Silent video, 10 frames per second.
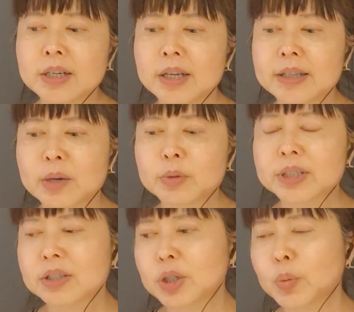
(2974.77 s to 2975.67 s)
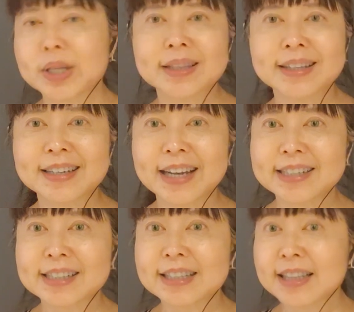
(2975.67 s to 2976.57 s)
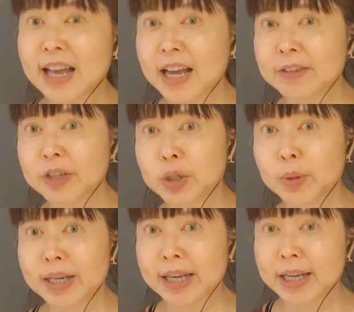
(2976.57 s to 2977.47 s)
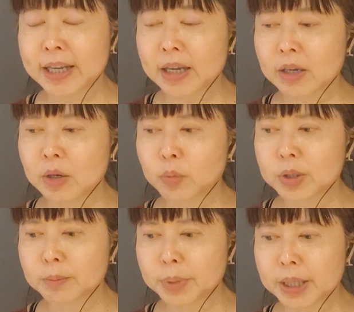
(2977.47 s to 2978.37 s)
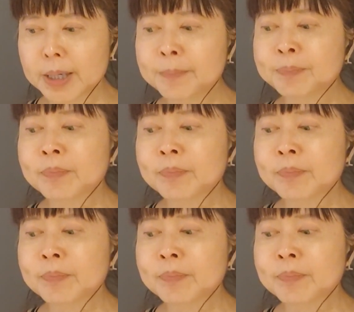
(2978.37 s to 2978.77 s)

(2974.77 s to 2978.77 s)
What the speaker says: and that will tell you when the next live Q&A would be.